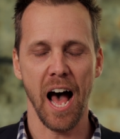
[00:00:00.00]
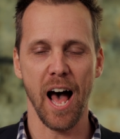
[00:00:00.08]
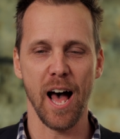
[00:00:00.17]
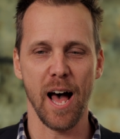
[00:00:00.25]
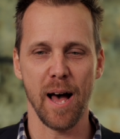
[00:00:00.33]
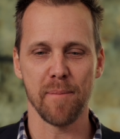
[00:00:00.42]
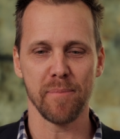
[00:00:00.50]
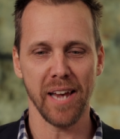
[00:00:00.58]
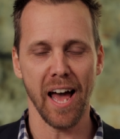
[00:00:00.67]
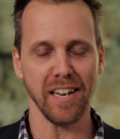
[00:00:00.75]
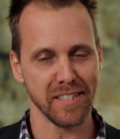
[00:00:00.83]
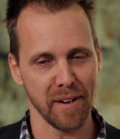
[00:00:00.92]
Um,
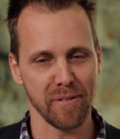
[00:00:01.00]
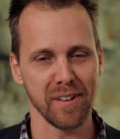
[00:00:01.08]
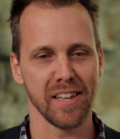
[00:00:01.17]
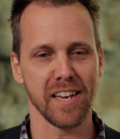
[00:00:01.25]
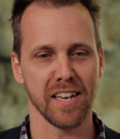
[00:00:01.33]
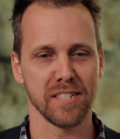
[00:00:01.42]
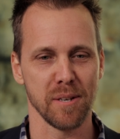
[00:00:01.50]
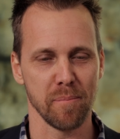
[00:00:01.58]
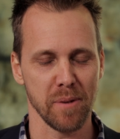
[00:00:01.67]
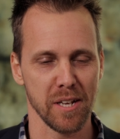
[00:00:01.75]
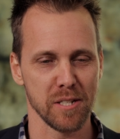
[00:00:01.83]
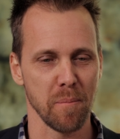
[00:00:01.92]
yeah, definitely get
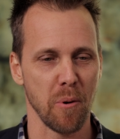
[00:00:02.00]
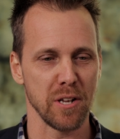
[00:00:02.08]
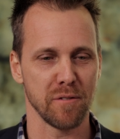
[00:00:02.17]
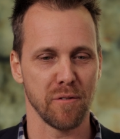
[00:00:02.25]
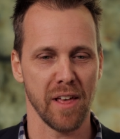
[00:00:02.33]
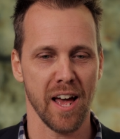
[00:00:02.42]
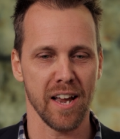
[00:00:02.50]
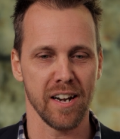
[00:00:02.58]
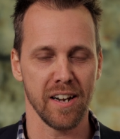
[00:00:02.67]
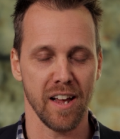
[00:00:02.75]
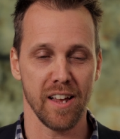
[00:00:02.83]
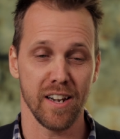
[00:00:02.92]
some get some points for that.
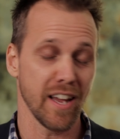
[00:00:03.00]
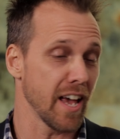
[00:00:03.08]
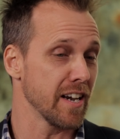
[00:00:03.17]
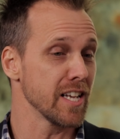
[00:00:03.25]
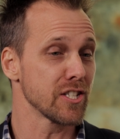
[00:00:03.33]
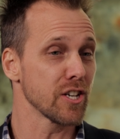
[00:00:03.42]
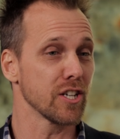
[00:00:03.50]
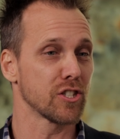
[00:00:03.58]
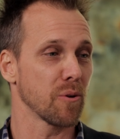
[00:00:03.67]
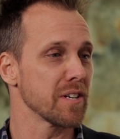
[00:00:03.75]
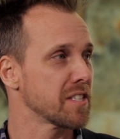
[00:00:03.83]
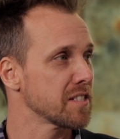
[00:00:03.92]
And and again, it's a good
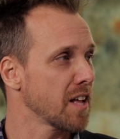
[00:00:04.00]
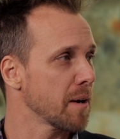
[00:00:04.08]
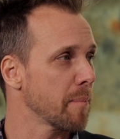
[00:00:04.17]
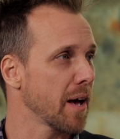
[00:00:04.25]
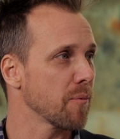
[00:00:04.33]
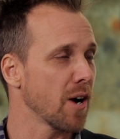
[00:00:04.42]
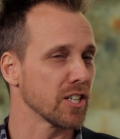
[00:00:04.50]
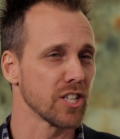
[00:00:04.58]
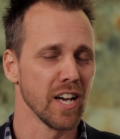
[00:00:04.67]
choice. It's not a bad watch.